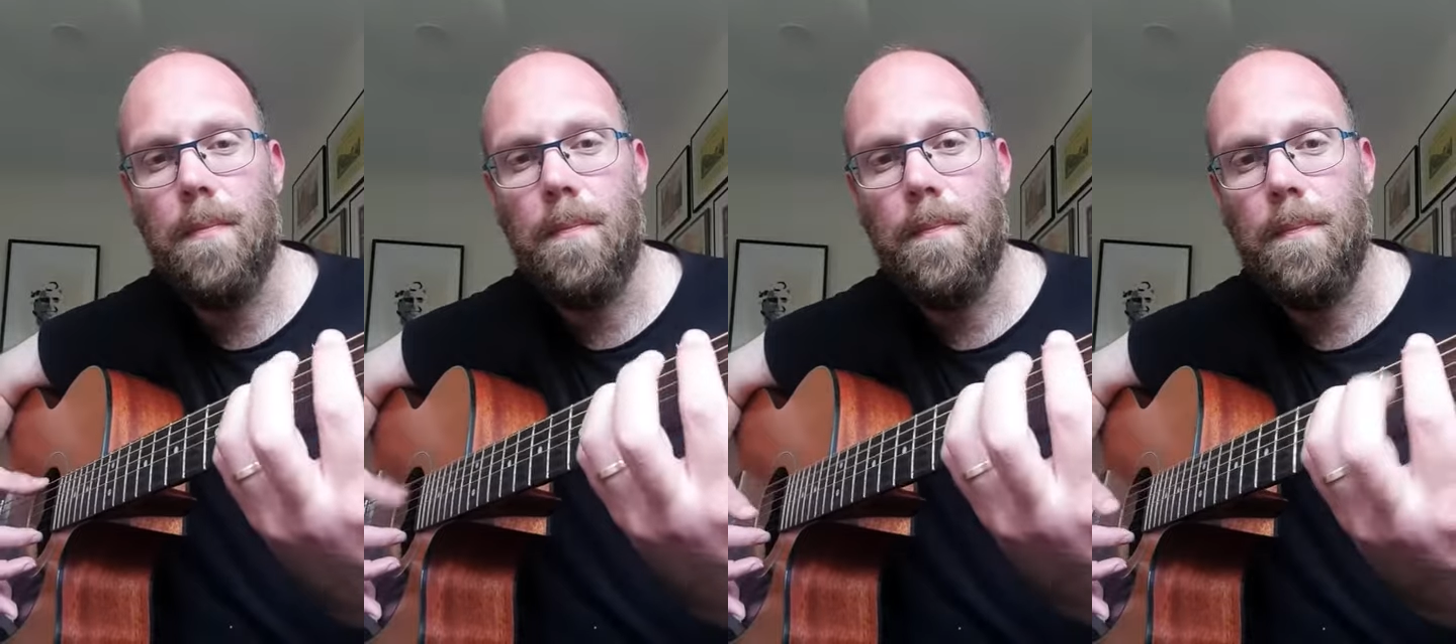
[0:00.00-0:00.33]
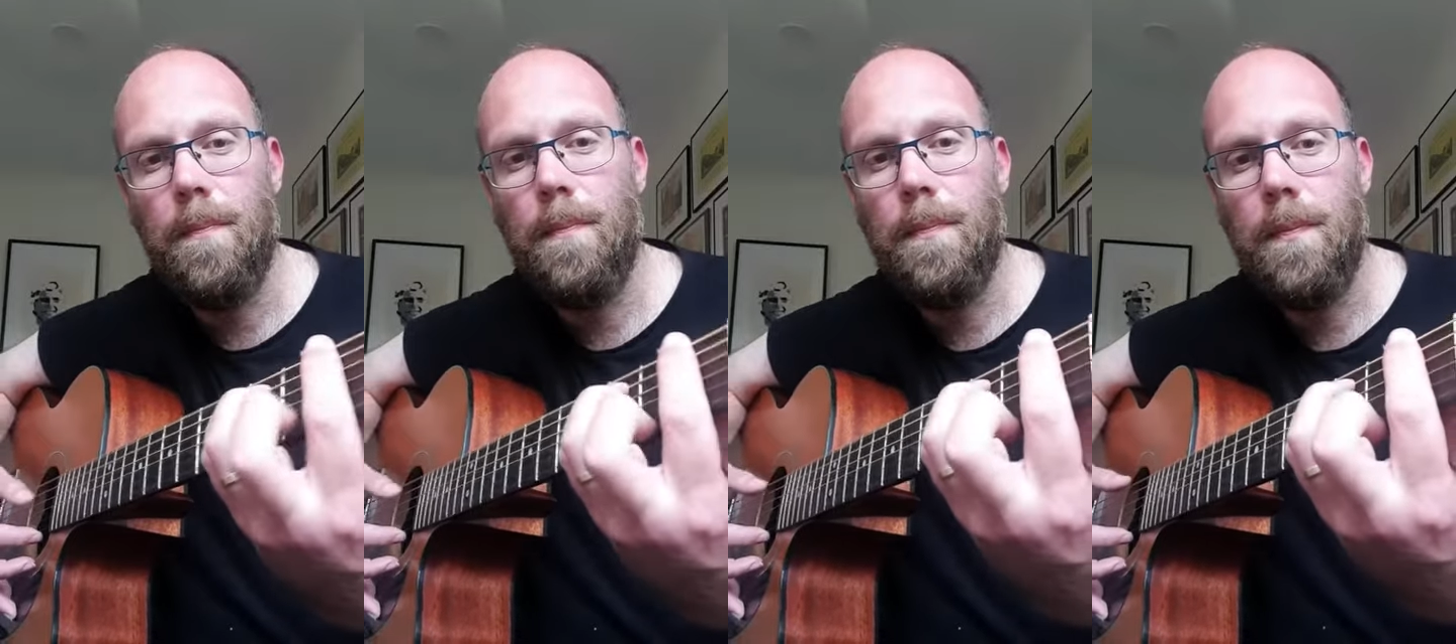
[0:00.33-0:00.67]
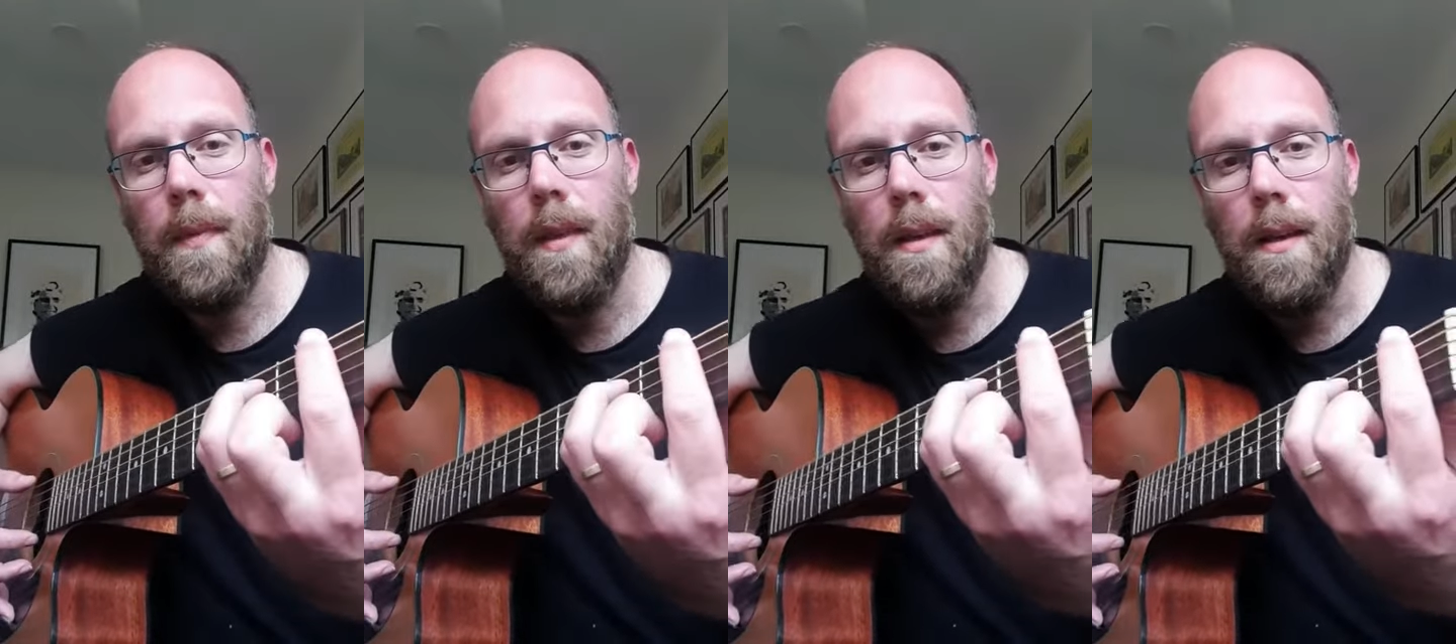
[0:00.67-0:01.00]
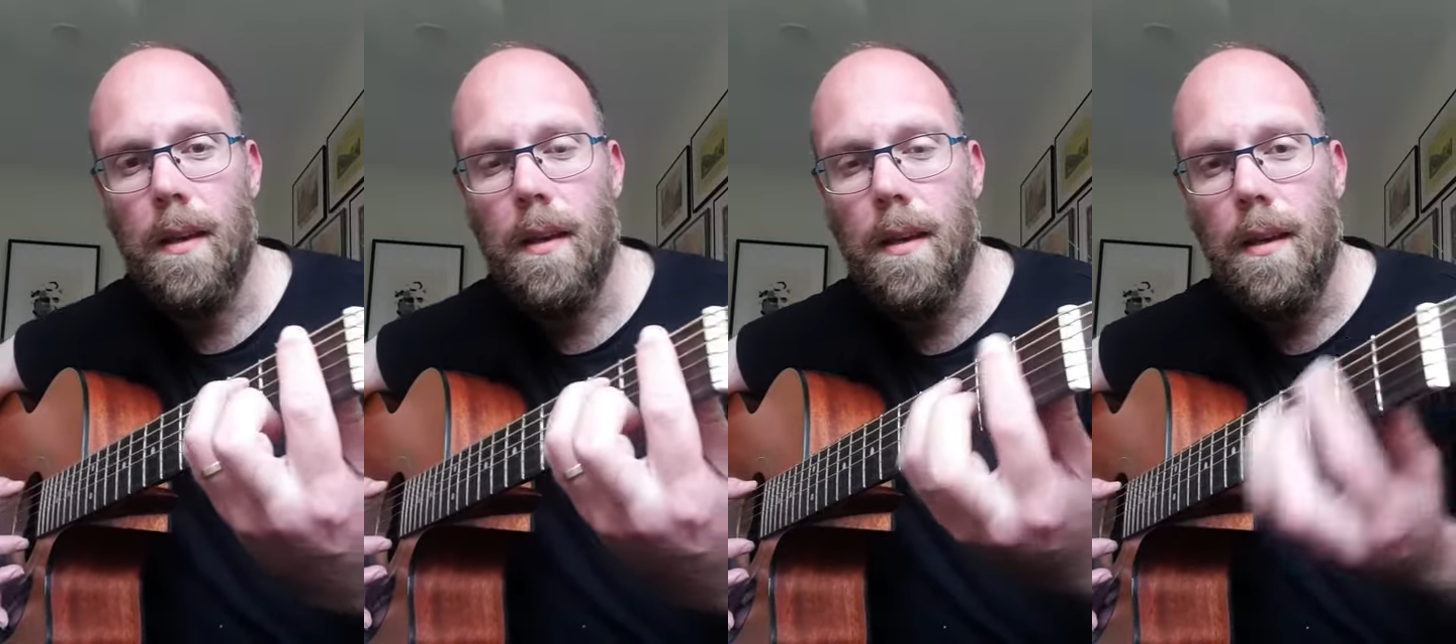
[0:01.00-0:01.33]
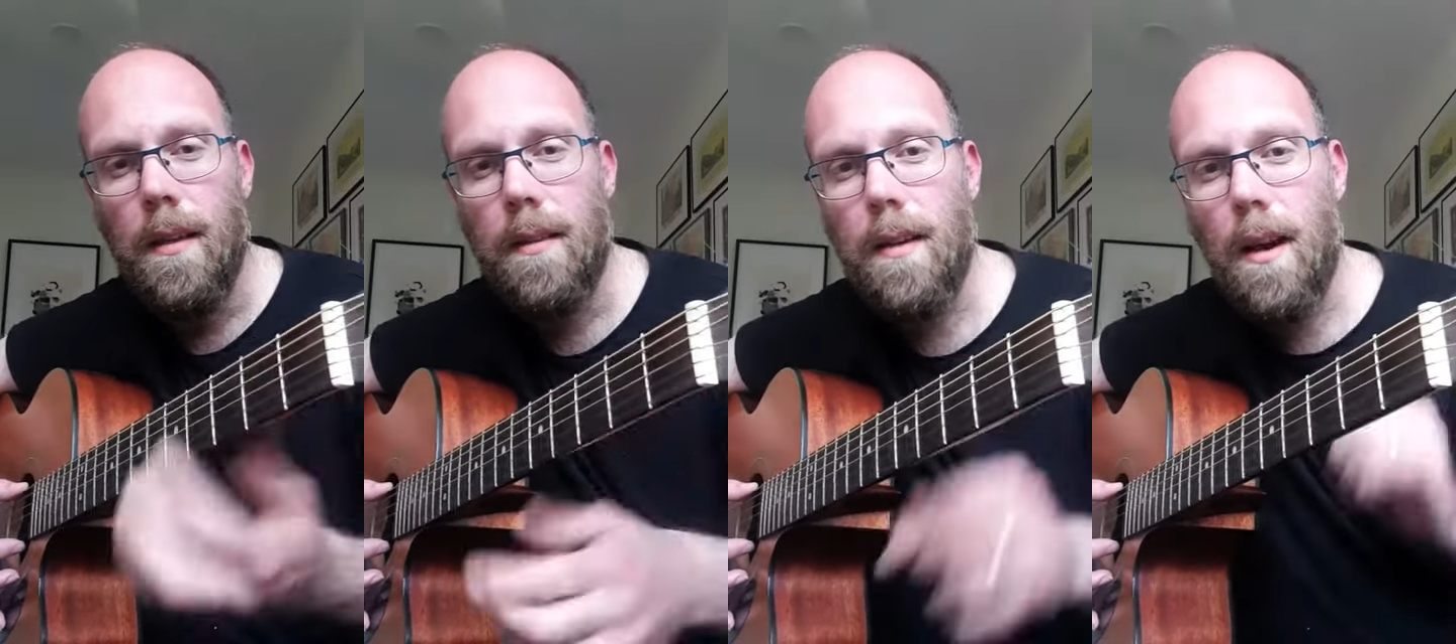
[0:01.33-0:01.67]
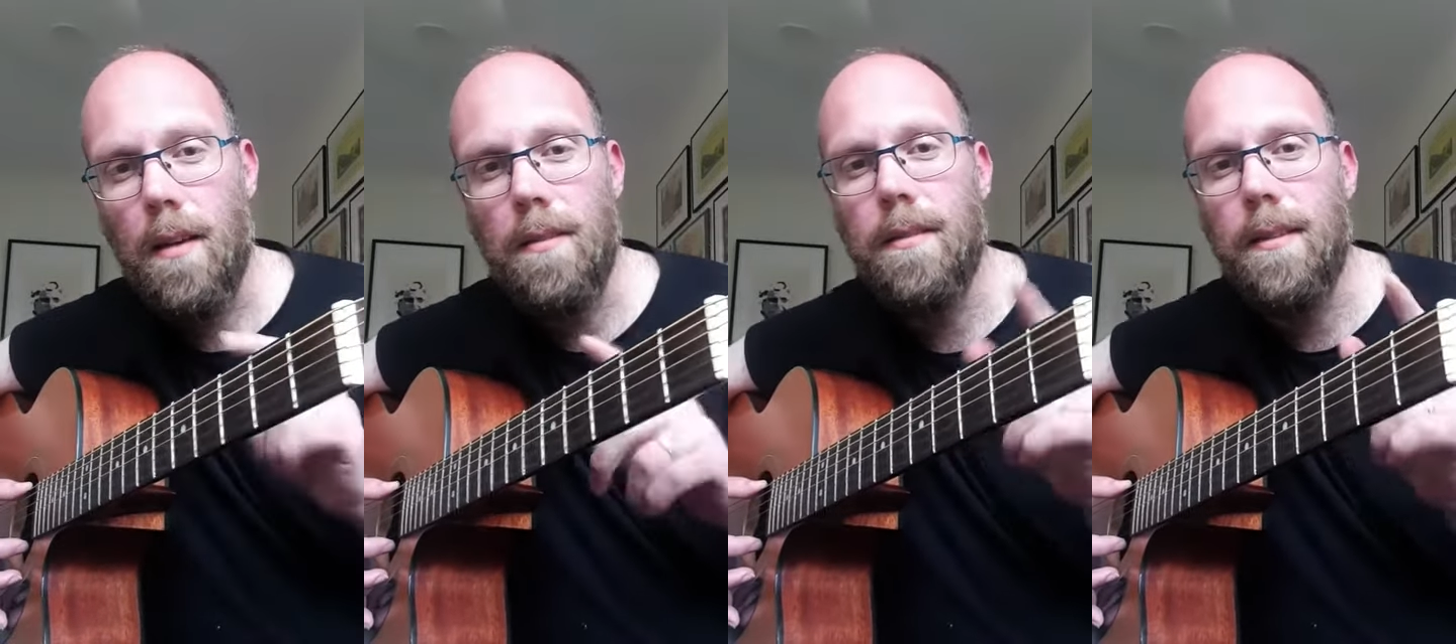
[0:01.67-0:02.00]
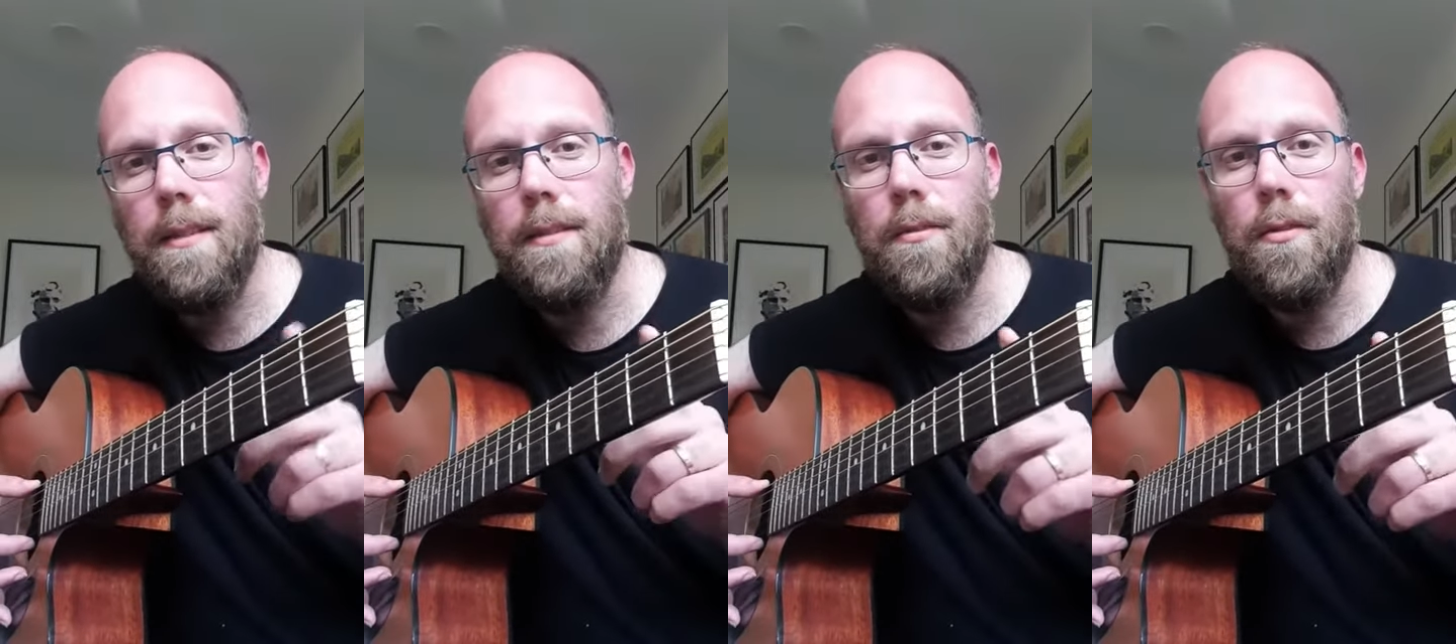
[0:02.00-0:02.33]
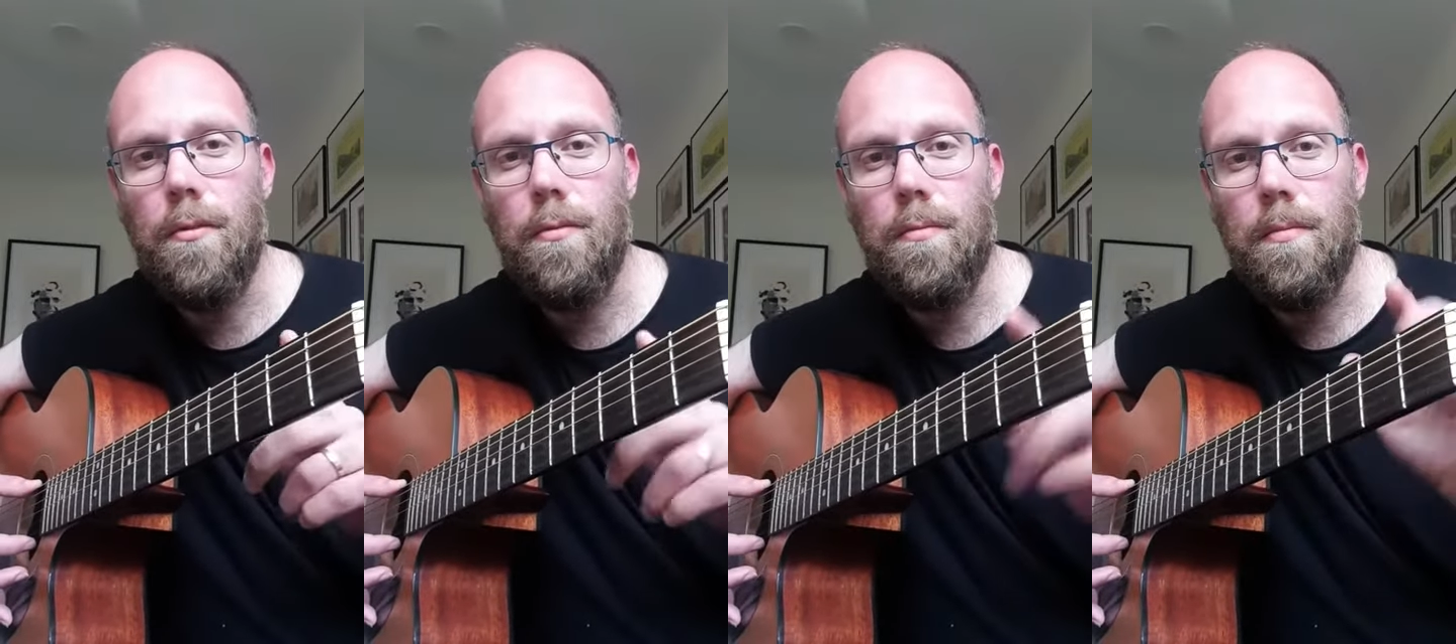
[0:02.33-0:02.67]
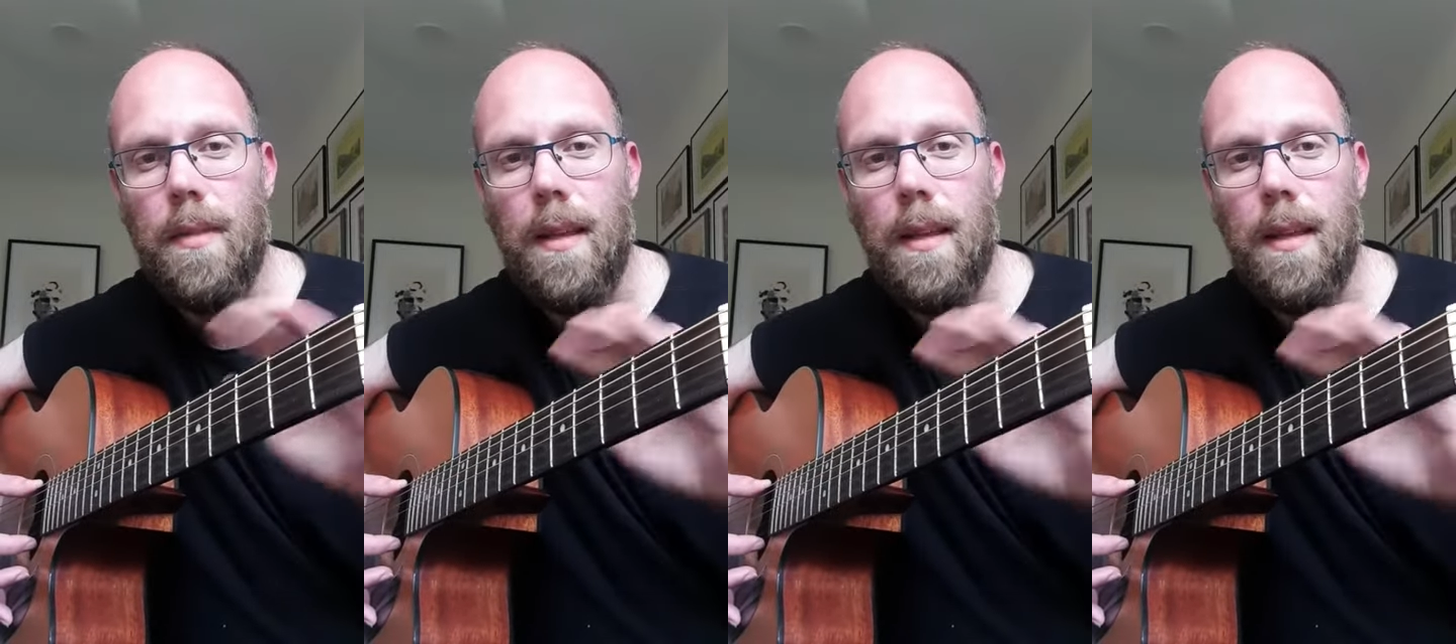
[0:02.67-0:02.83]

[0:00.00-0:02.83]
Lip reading: The other thing to do,